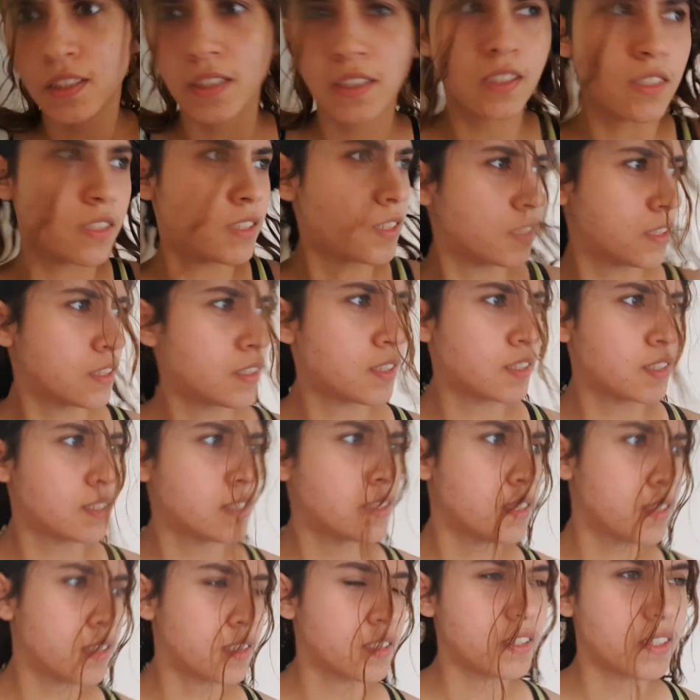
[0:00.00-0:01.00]
meetings to
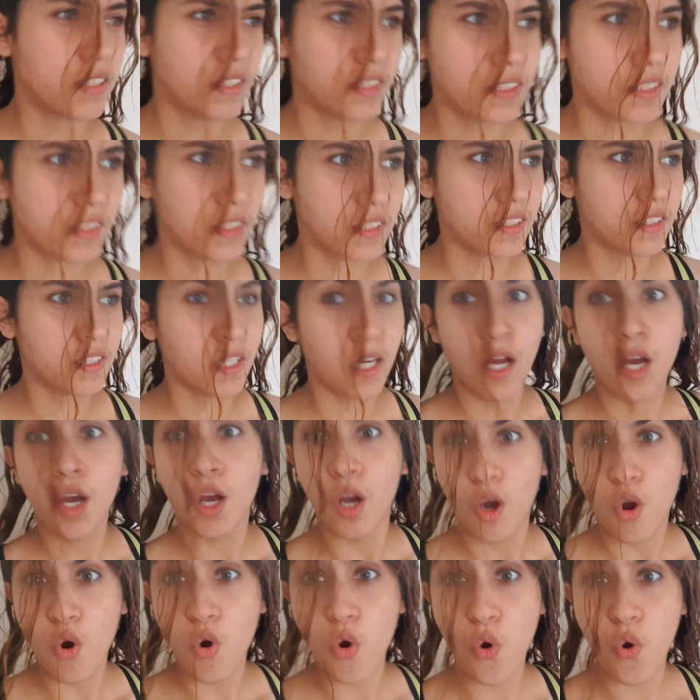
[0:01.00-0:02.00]
take care of.
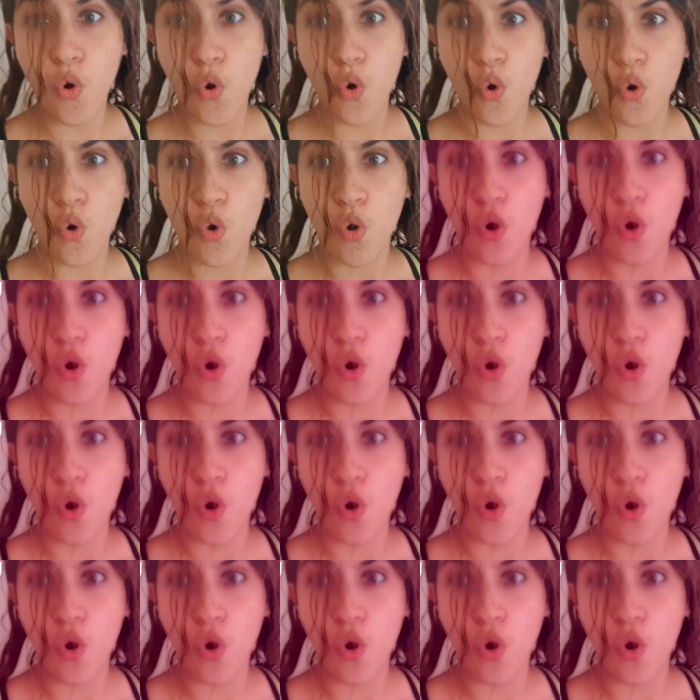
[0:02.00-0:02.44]
Hashtag